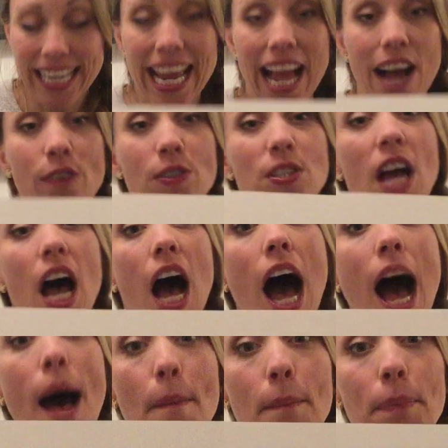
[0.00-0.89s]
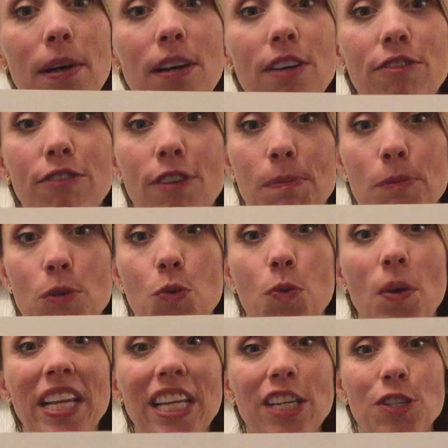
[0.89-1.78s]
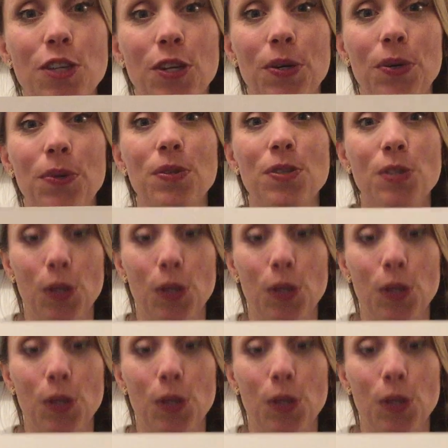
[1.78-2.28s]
count up from 22